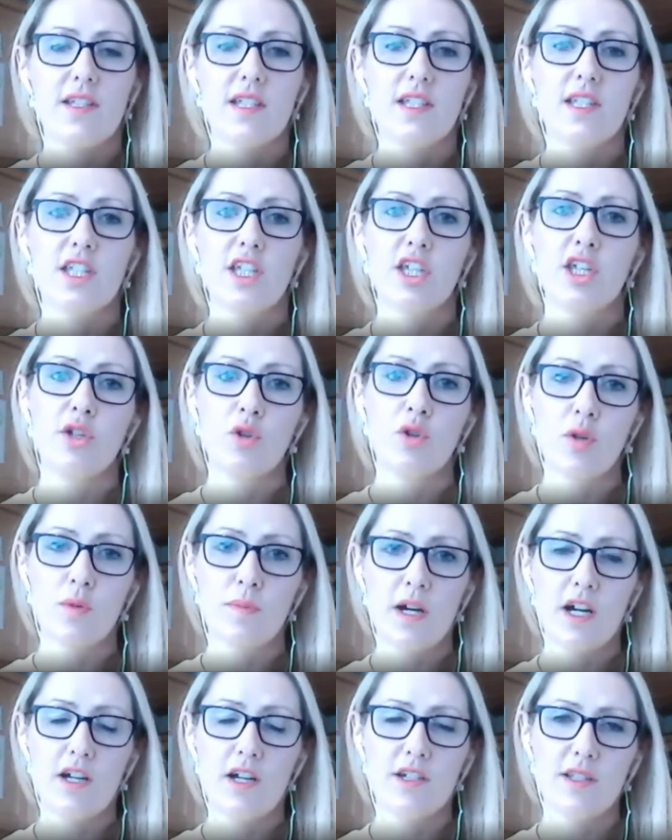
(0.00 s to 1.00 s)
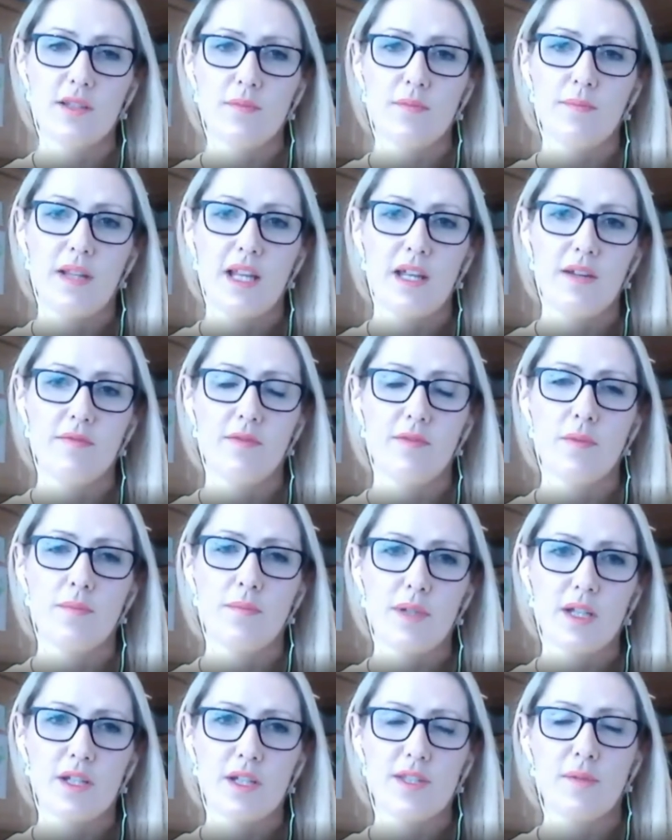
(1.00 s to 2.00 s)
the secure part of the platform,
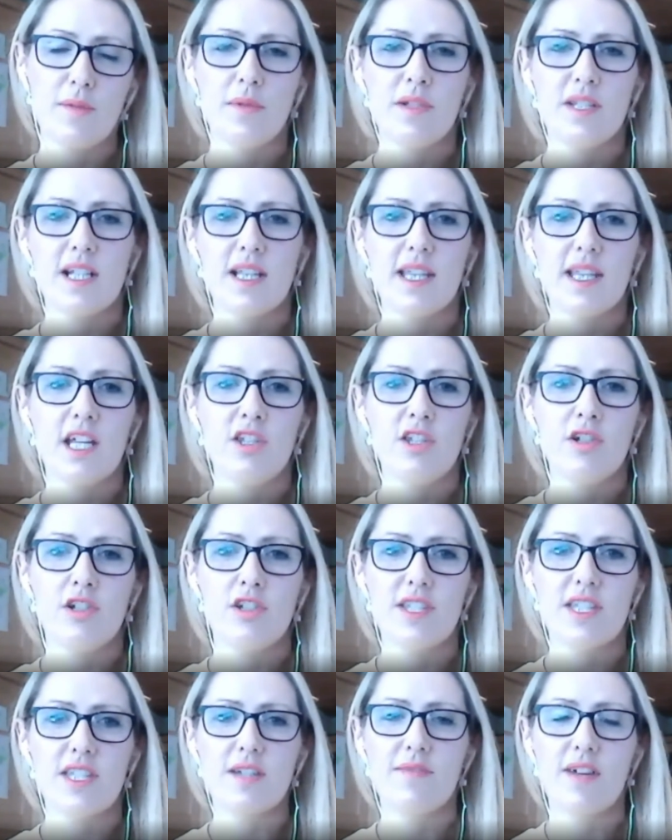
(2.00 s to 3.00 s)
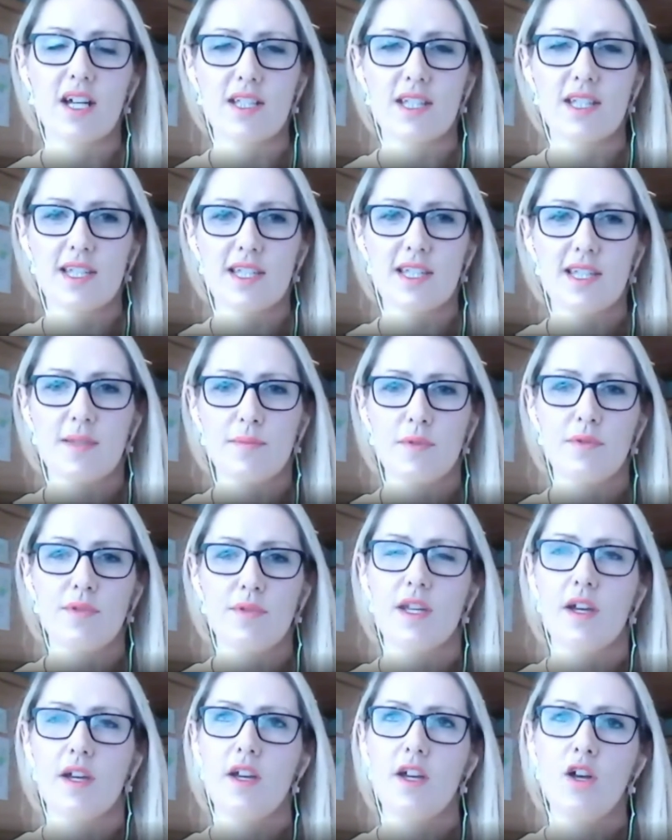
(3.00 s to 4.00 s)
because up until then, you'll just have access, I
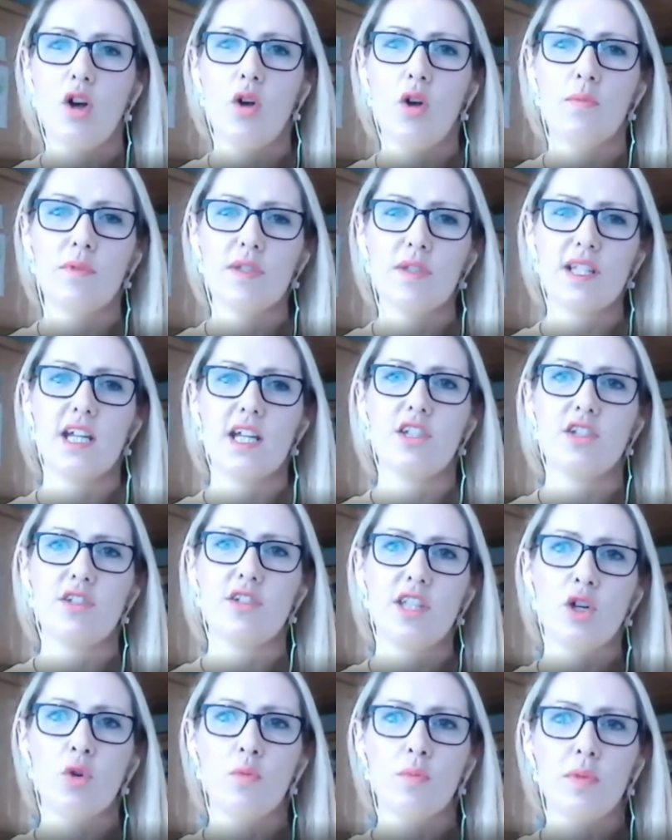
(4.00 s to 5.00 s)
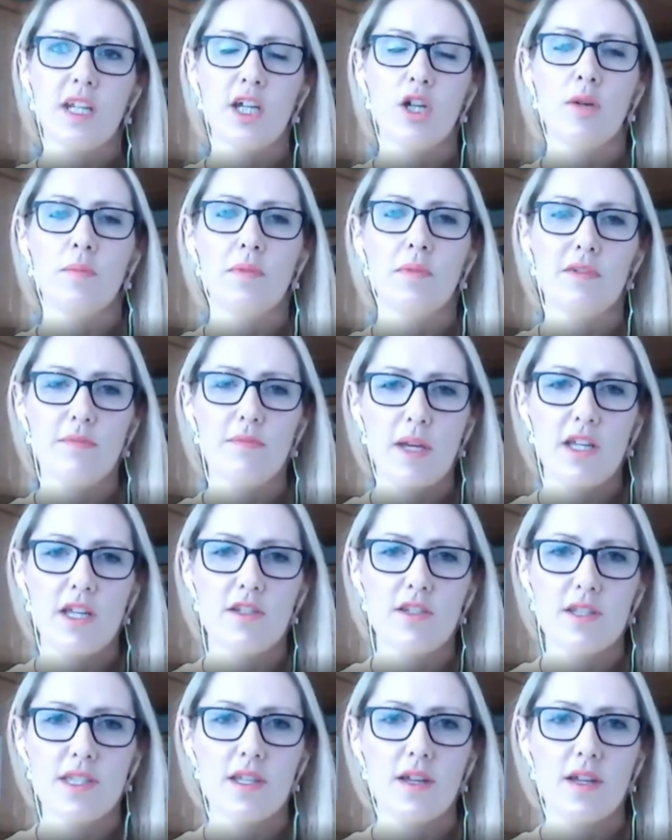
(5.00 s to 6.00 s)
suppose, almost like to the opening couple of
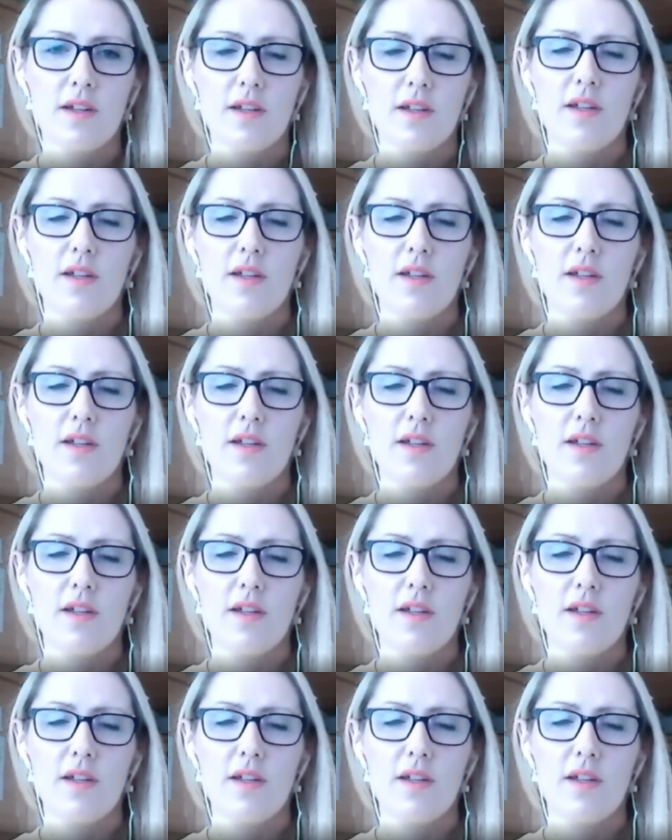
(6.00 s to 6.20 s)
pages.